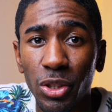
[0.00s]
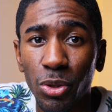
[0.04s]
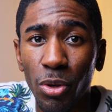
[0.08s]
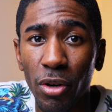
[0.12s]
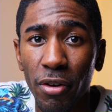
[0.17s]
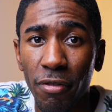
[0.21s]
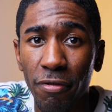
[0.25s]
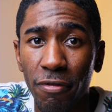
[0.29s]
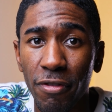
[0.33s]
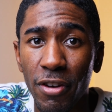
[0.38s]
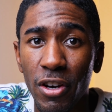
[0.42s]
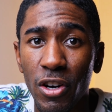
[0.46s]

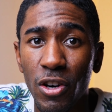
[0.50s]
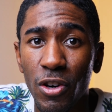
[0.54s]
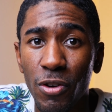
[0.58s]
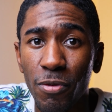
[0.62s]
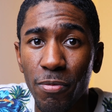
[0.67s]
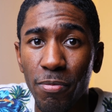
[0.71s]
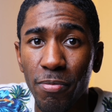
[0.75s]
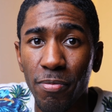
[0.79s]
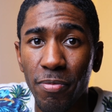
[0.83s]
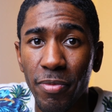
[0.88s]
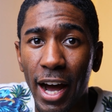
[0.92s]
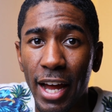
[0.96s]
short
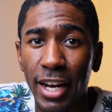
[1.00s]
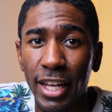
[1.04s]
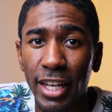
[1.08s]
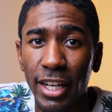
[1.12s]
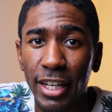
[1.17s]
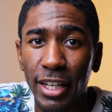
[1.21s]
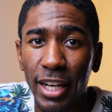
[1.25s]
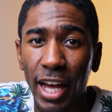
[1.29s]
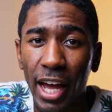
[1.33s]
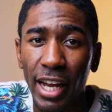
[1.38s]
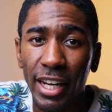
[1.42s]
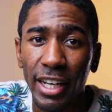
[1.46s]
film, I
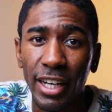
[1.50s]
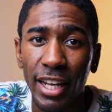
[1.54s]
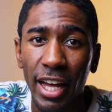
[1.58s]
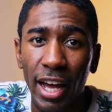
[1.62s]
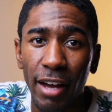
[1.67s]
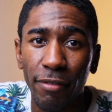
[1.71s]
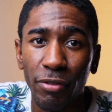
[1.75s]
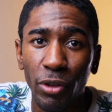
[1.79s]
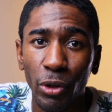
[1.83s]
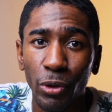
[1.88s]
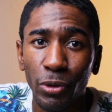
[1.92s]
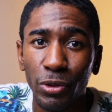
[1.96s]
didn't
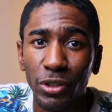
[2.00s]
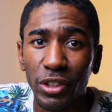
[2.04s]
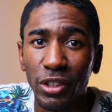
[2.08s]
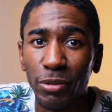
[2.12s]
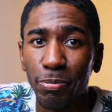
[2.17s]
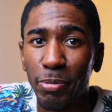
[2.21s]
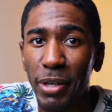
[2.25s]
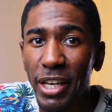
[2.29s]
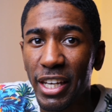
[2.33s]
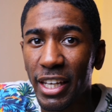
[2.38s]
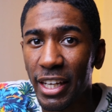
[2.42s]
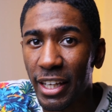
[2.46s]
have no
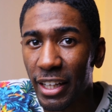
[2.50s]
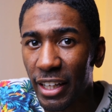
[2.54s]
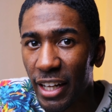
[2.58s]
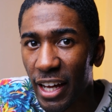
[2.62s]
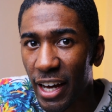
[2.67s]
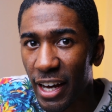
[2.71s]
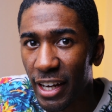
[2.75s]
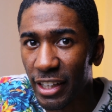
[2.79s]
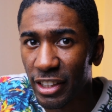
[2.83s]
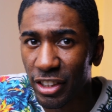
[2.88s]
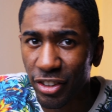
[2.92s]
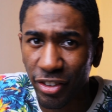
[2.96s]
speaking
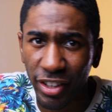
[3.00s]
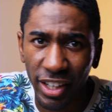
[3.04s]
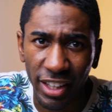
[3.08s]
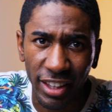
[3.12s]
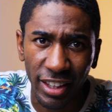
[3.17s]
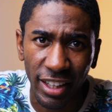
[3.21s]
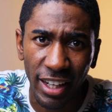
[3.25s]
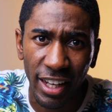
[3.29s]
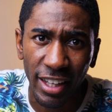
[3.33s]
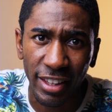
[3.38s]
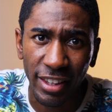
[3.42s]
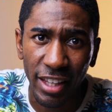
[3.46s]
lines or
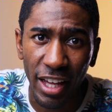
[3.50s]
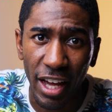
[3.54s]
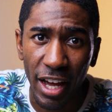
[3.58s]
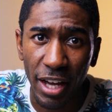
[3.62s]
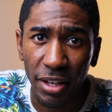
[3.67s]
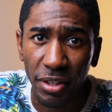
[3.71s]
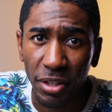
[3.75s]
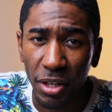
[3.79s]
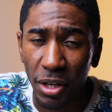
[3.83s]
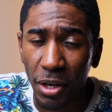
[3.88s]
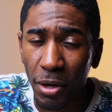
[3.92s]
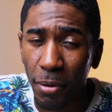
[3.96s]
anything like
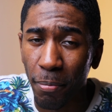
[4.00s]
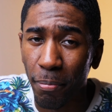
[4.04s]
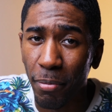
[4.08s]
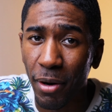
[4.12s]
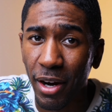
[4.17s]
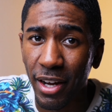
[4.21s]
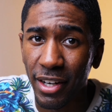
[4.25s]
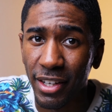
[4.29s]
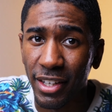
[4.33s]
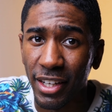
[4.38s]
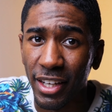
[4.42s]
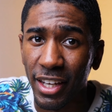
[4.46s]
that,
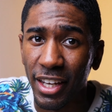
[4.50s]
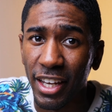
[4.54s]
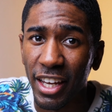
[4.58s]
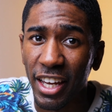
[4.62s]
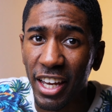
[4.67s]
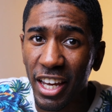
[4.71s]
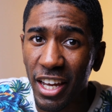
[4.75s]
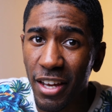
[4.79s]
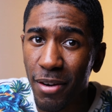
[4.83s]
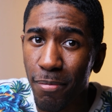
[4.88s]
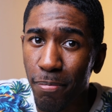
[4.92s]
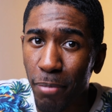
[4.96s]
but
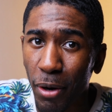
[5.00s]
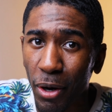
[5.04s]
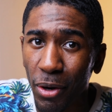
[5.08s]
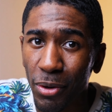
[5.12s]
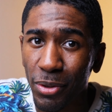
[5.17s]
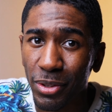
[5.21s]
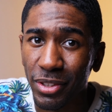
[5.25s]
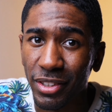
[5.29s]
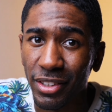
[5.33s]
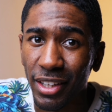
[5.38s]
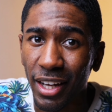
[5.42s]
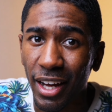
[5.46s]
in
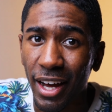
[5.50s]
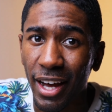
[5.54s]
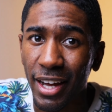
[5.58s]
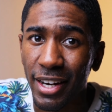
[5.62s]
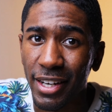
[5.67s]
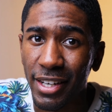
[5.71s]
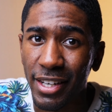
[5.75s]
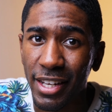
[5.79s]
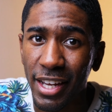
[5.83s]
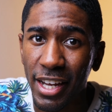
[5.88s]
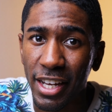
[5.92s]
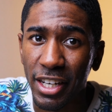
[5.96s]
post I
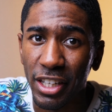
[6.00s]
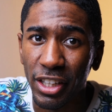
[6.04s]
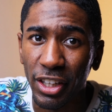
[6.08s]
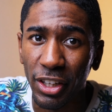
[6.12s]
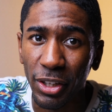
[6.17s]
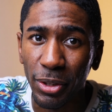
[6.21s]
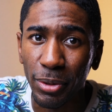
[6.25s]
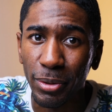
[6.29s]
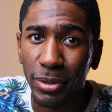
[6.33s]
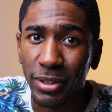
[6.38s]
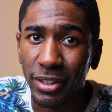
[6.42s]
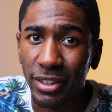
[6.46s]
did
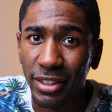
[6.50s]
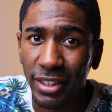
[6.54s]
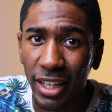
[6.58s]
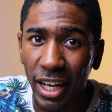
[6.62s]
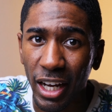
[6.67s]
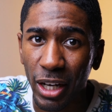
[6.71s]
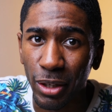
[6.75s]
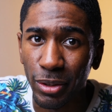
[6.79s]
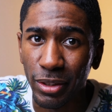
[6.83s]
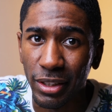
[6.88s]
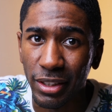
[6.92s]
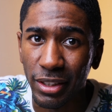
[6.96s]
do sound